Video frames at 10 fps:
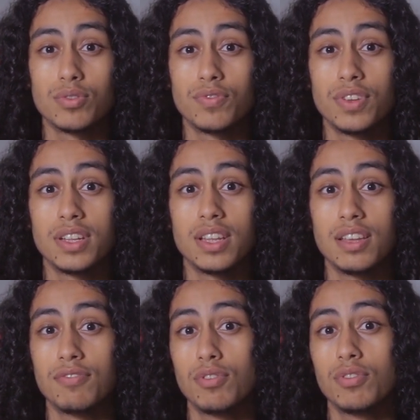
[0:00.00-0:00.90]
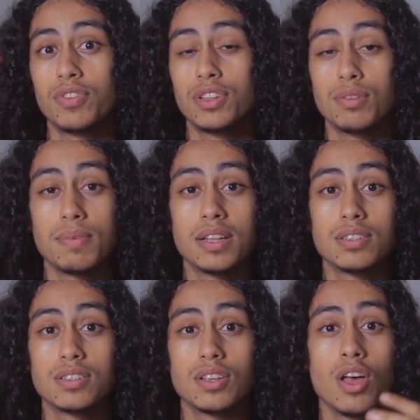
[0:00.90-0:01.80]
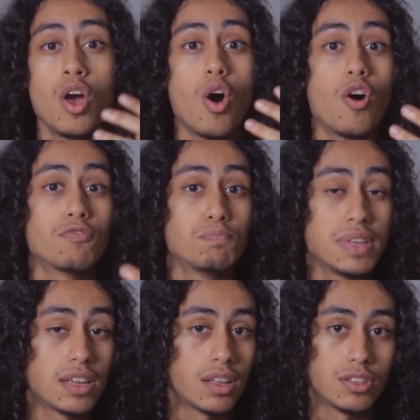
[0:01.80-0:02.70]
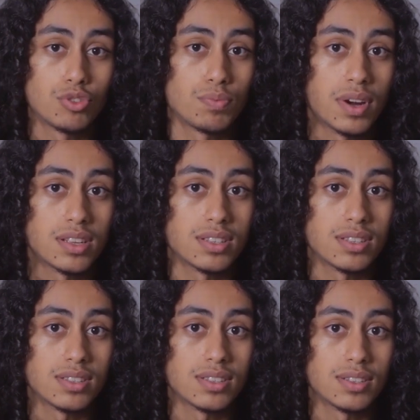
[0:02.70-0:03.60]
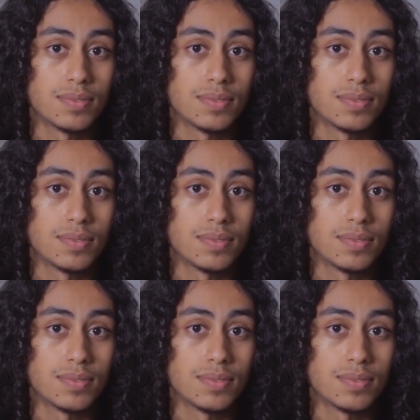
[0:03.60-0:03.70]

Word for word: to fit the evolving demands of big enterprises.